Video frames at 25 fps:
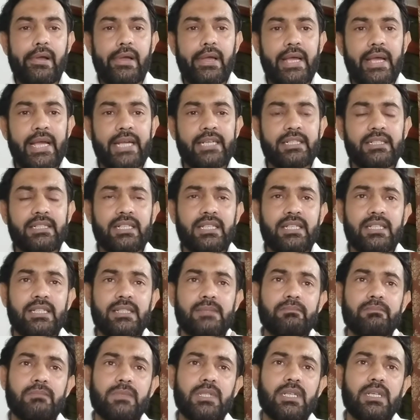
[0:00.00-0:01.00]
And
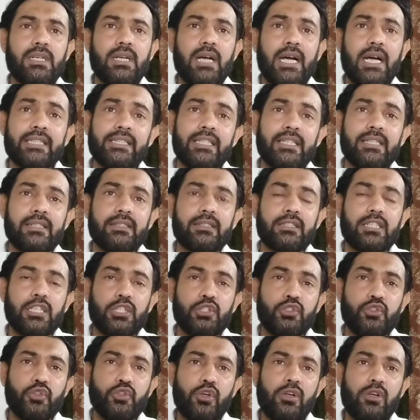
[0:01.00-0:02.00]
other
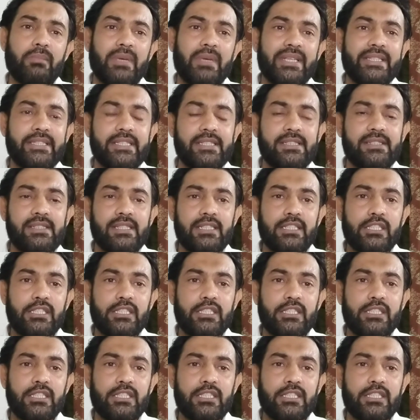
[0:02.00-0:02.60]
control measures